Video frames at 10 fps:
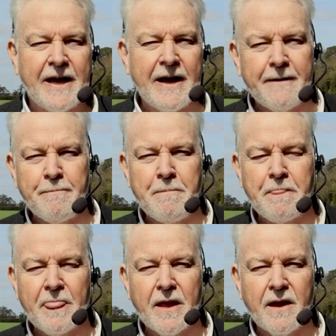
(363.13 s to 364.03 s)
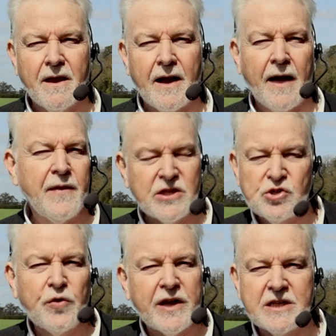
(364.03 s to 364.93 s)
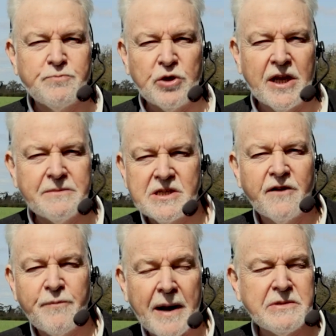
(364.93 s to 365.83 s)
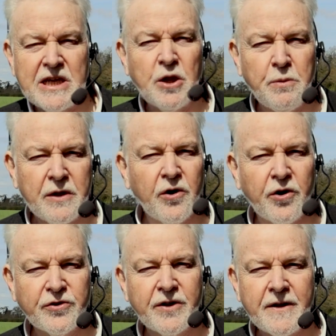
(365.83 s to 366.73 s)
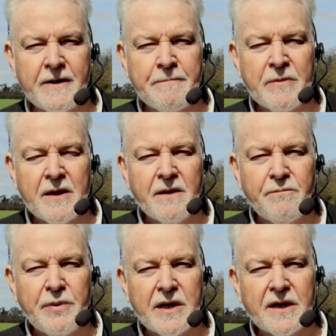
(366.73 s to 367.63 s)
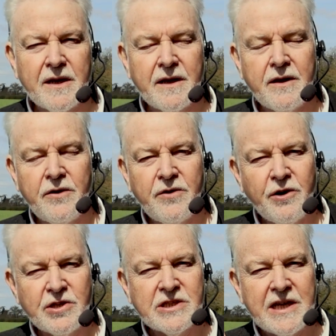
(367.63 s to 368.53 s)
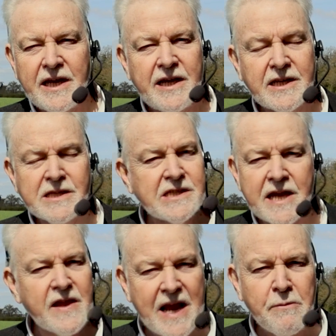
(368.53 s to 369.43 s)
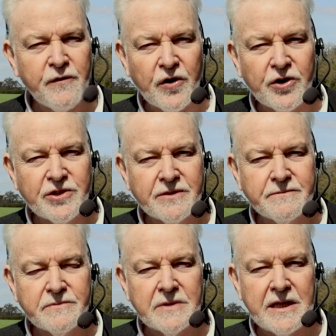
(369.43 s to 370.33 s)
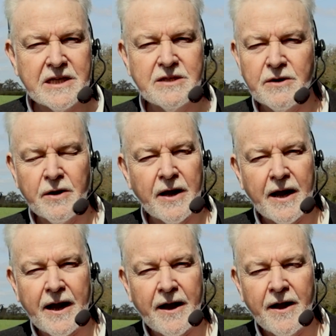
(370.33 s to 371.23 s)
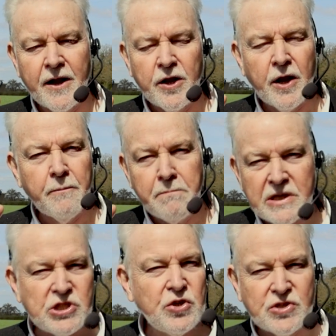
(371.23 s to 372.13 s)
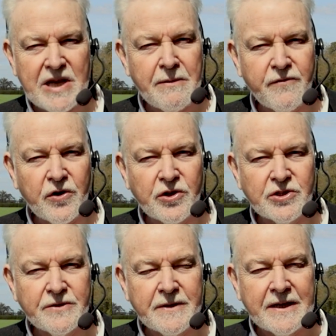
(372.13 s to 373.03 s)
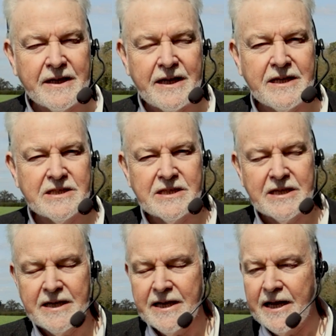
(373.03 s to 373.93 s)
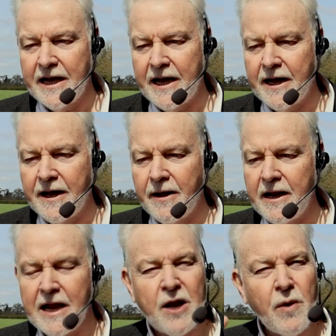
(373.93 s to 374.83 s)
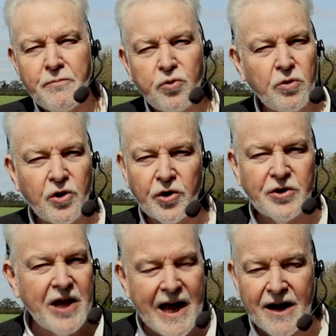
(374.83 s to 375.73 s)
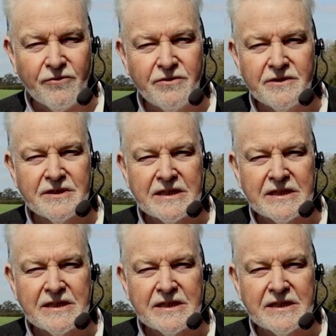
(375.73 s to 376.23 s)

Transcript: Um, and they saw that as putting himself perhaps equal with God. But you notice he, he doesn't say the name of God, he doesn't uh, misuse the name of God, he doesn't uh, in any way pull God down.